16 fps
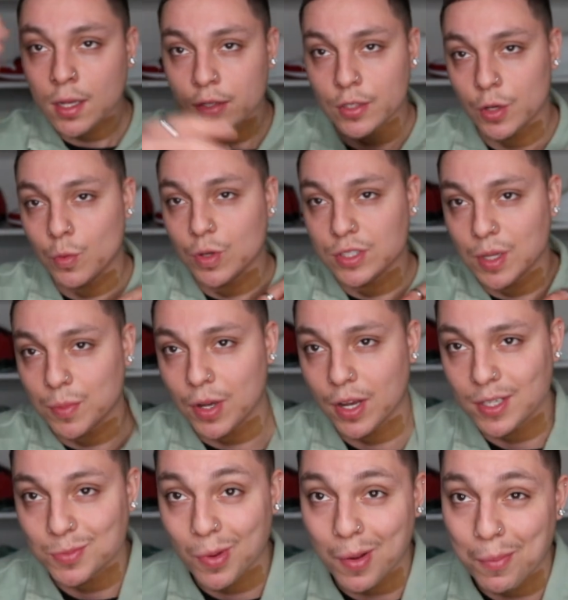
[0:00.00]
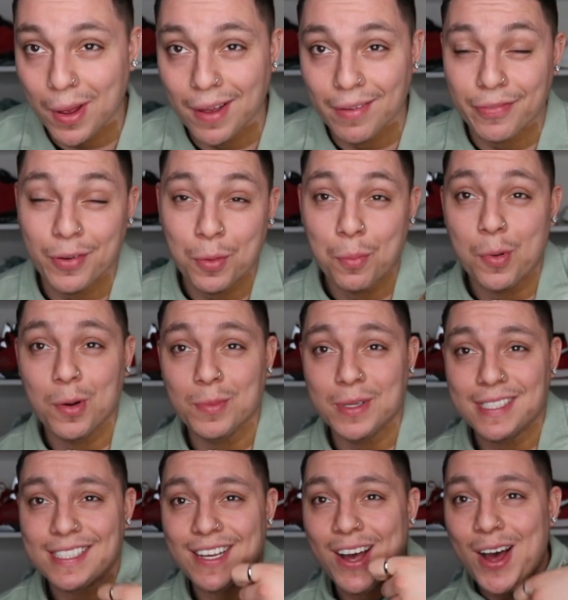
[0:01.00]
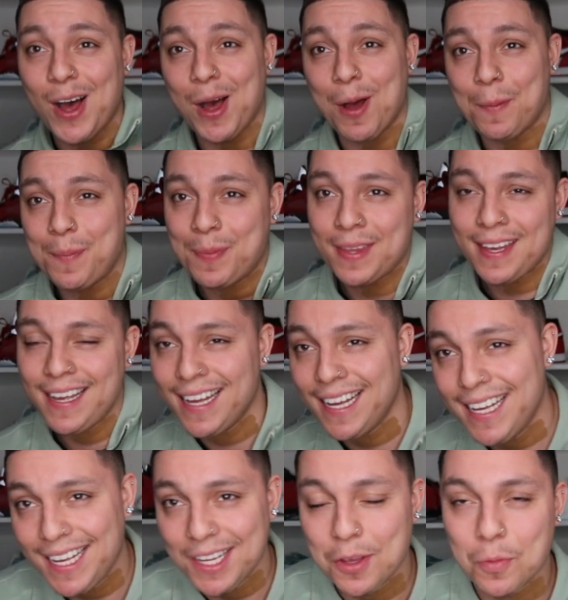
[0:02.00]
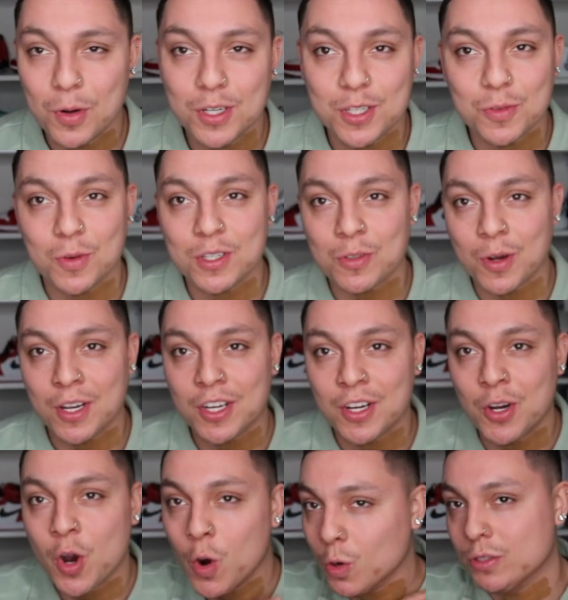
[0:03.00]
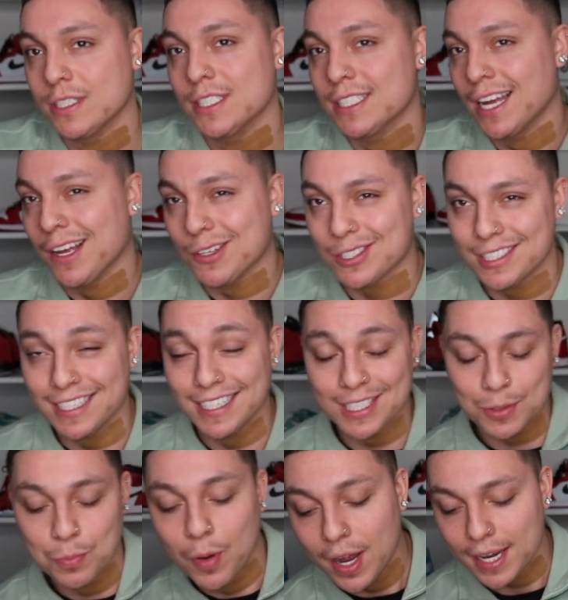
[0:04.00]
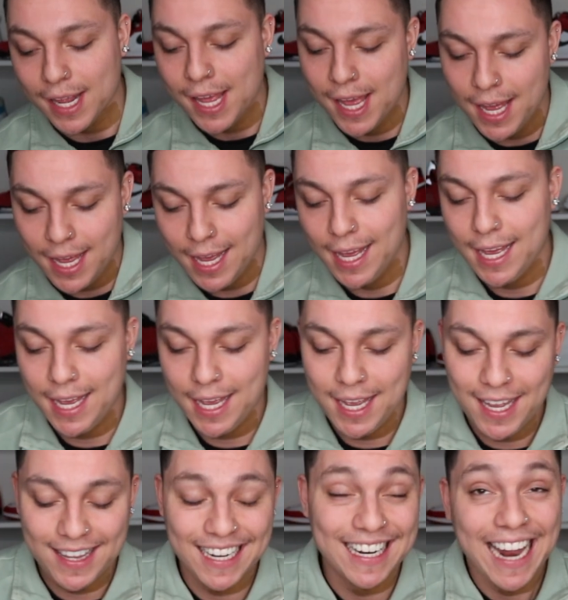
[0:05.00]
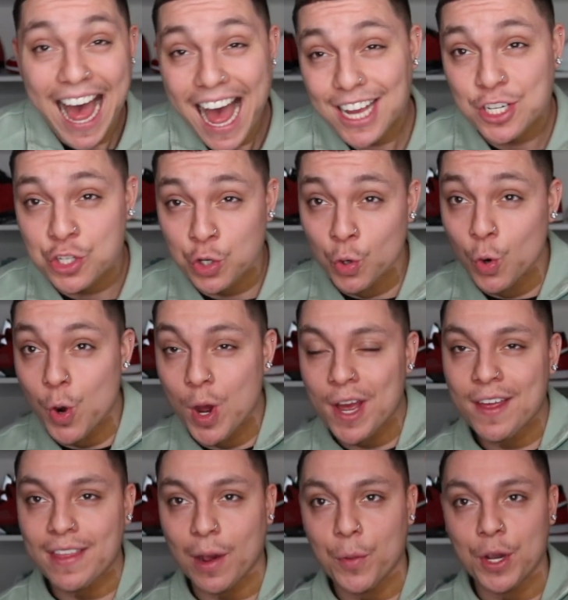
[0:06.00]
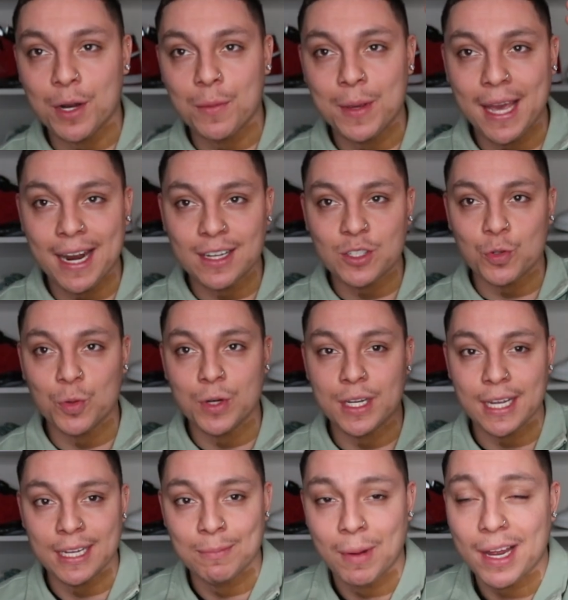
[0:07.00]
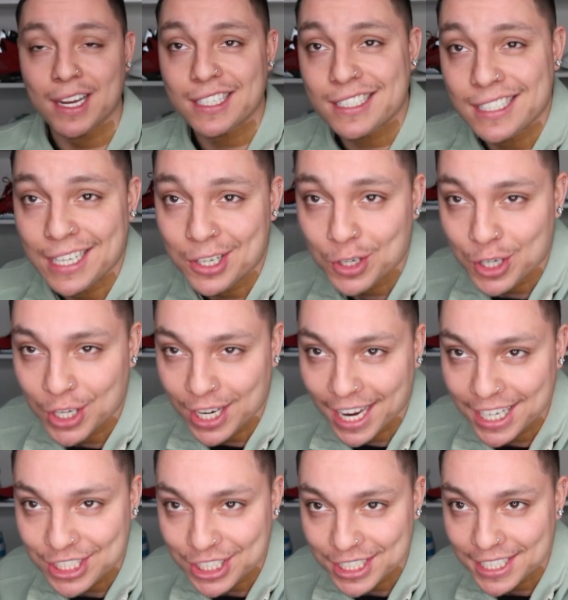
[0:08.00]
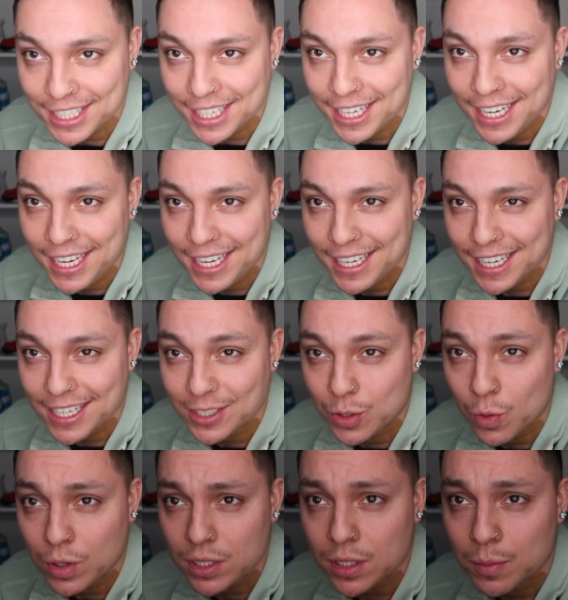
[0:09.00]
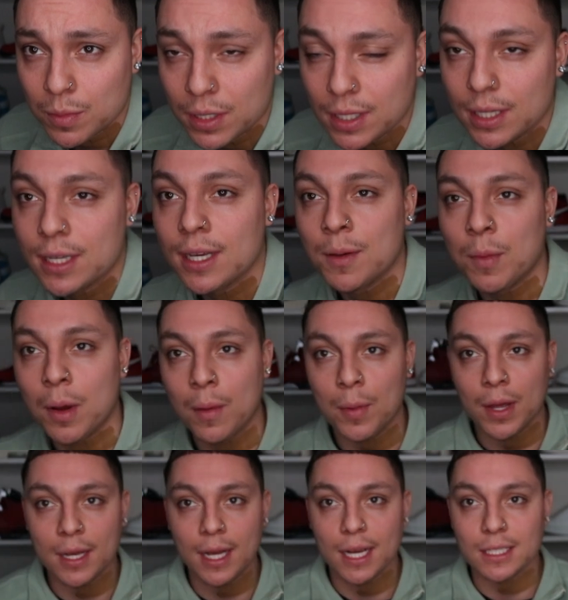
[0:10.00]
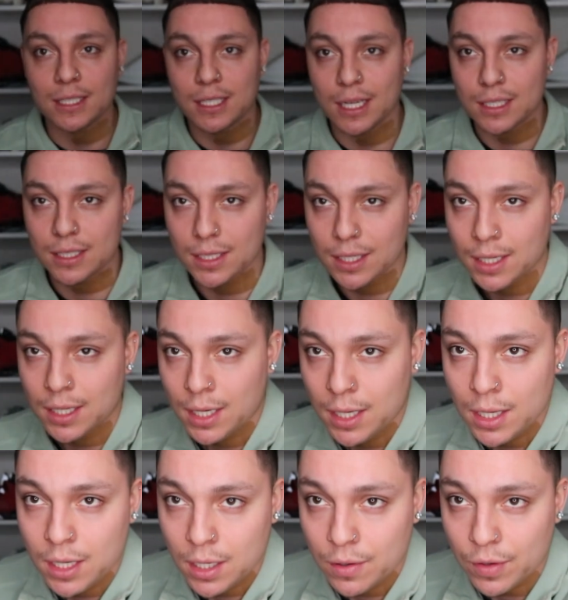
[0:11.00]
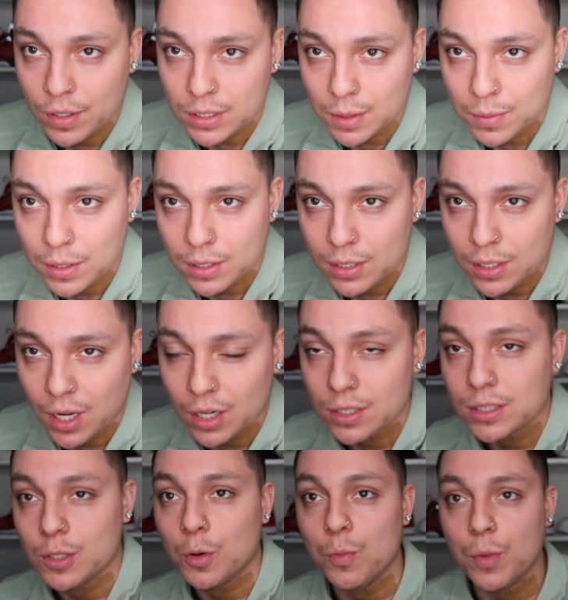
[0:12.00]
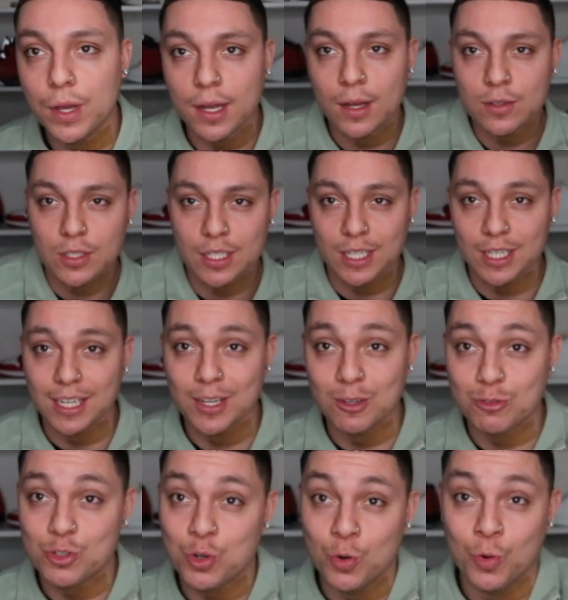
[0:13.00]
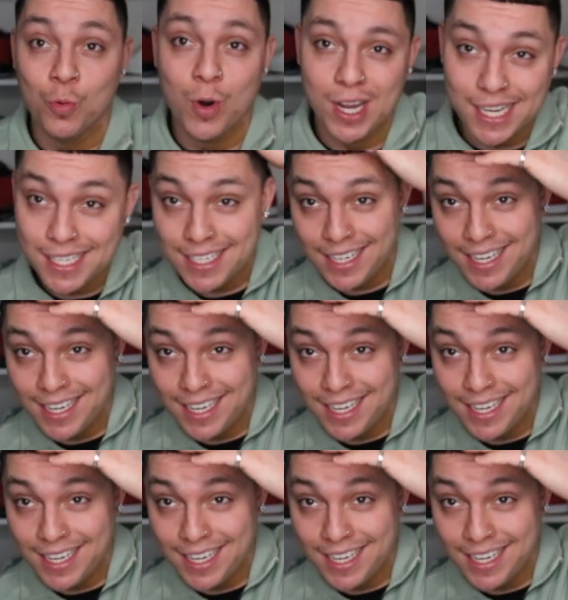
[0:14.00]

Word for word: Yo, what is up, guys? My bad for the bummy top. Your boy just runs around cozy in the house in this, but the last shoe that we're gonna be getting to in, in my sneaker collection is going to be, my bad guys, I had to fix up the colors a little bit, looking a little too white.